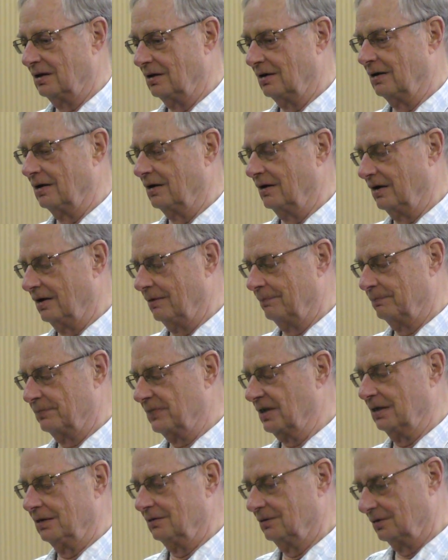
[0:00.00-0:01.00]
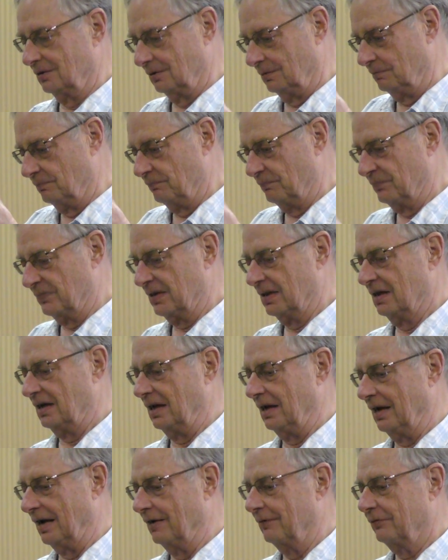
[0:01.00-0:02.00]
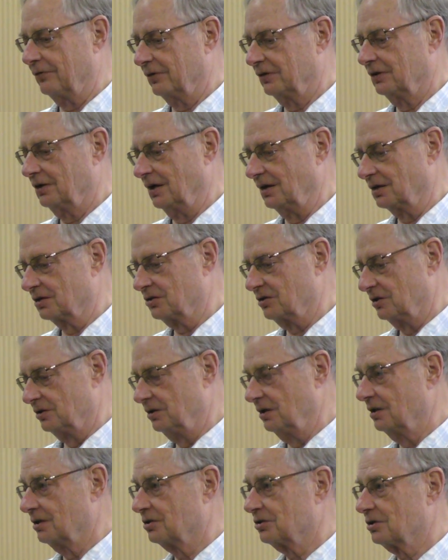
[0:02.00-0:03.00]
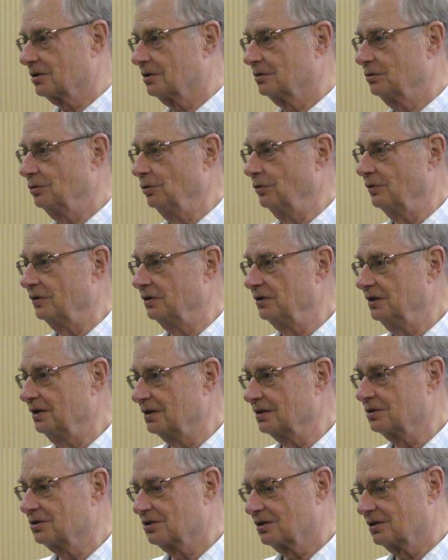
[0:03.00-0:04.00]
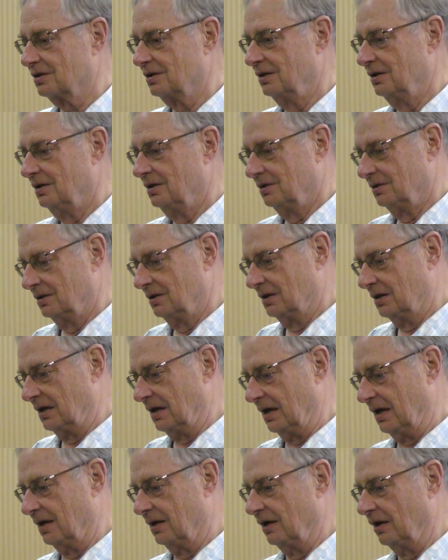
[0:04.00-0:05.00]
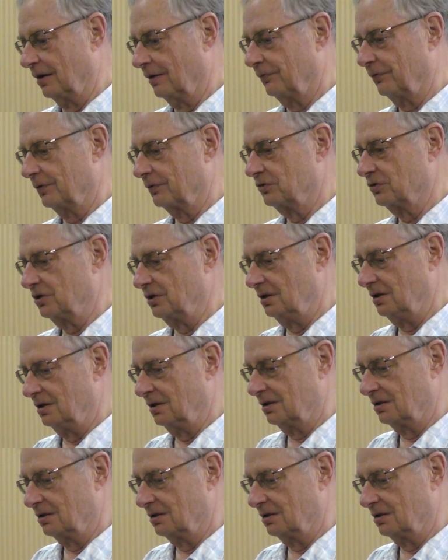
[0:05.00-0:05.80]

the f takes the disk to the disk, and f of z